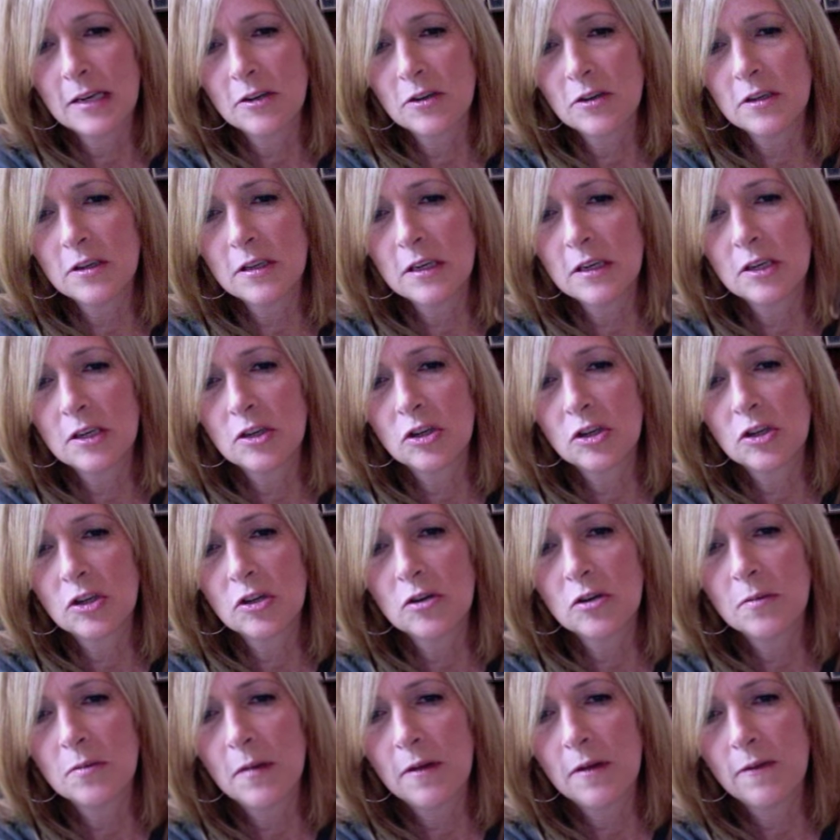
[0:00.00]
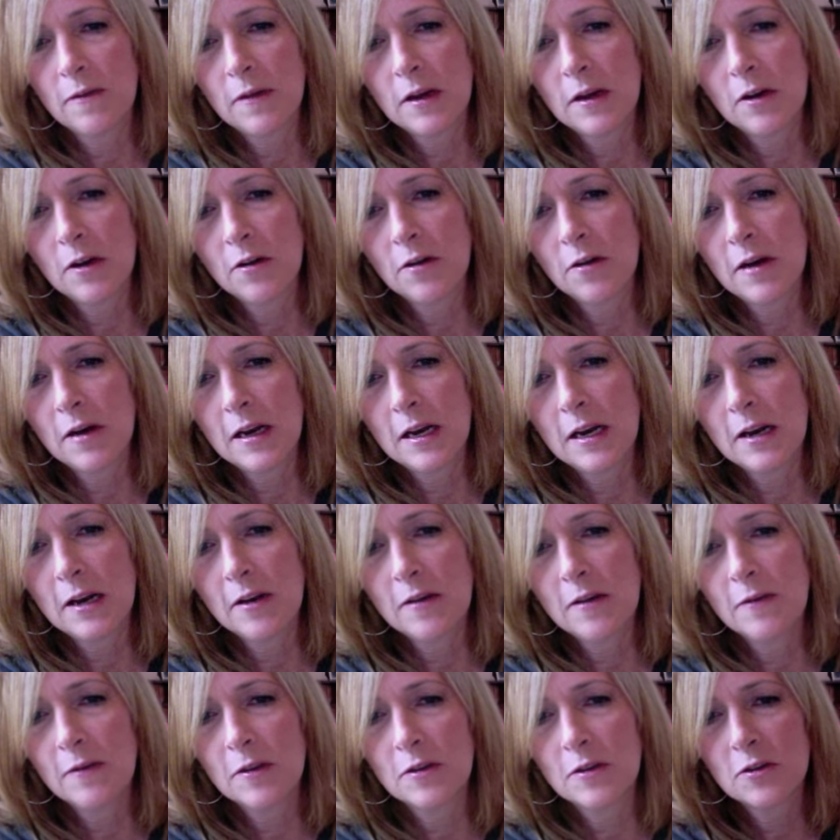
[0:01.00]
She's going to chew my finger right now,
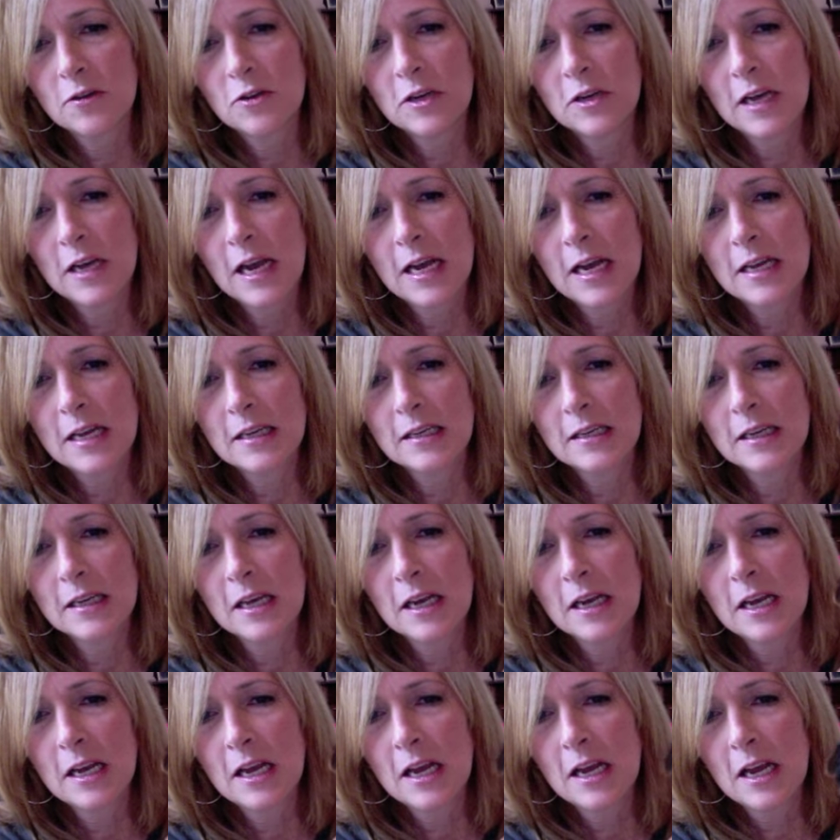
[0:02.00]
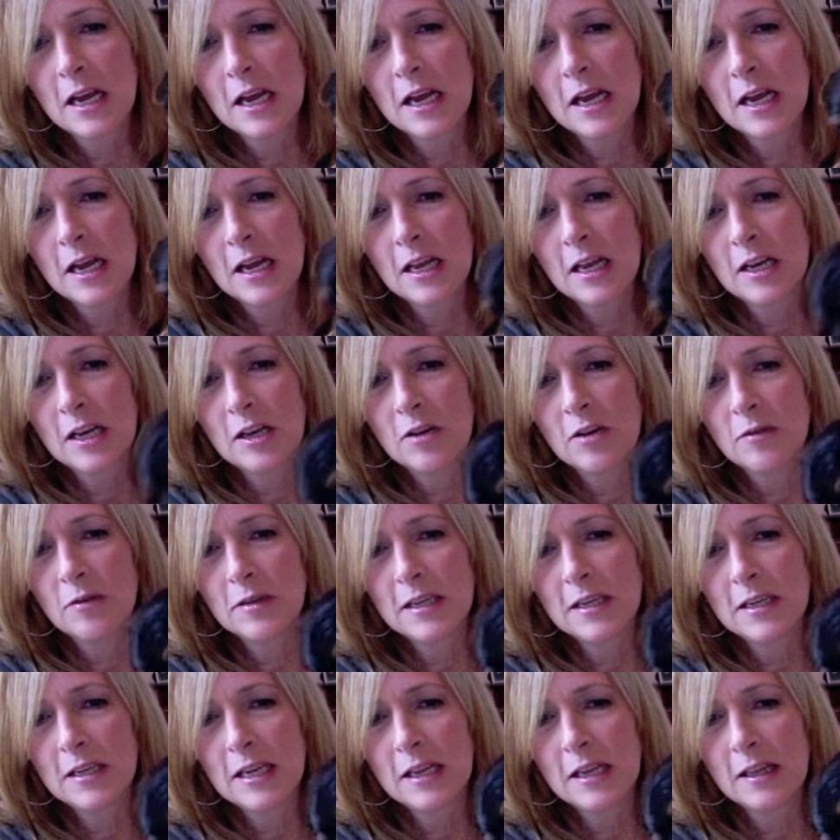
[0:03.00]
even though she has no
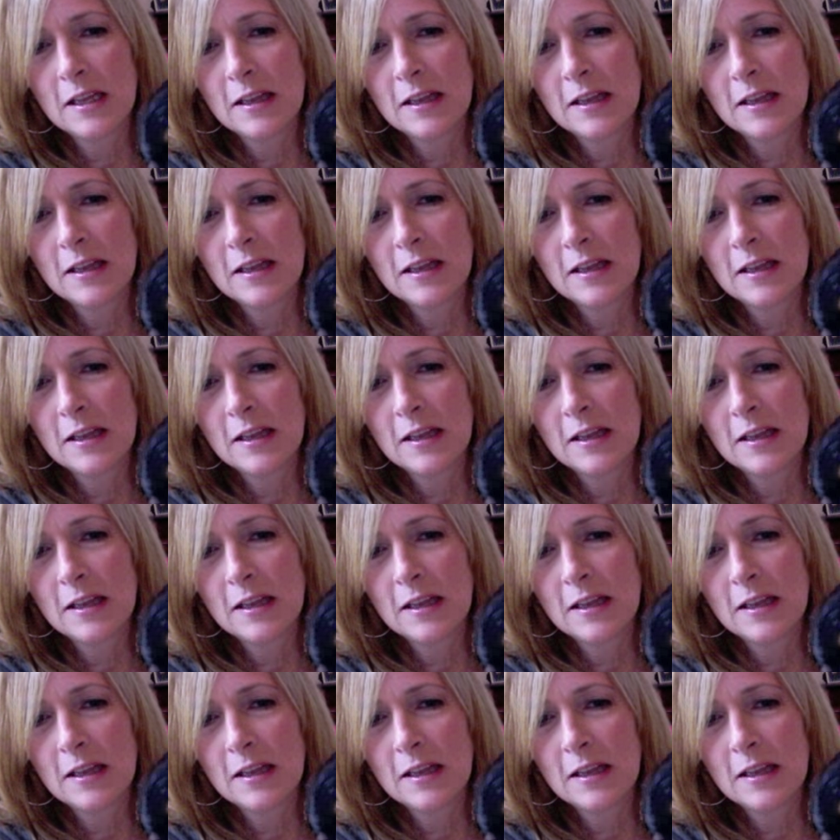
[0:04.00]
teeth.